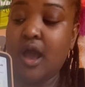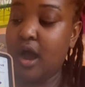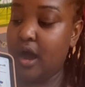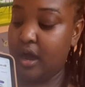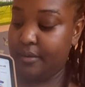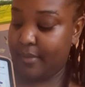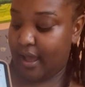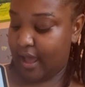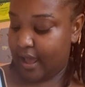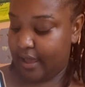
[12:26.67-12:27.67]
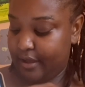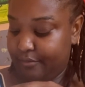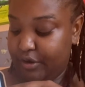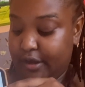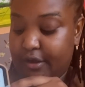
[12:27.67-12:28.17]
I
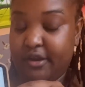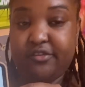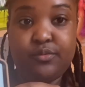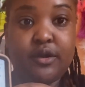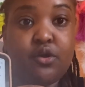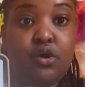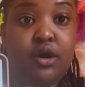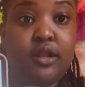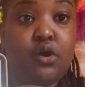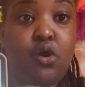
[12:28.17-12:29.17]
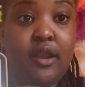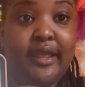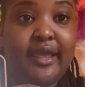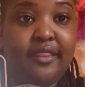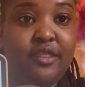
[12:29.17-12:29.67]
am reading this one called
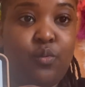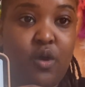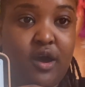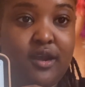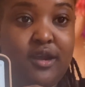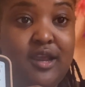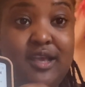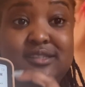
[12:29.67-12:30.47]
Calling in the One,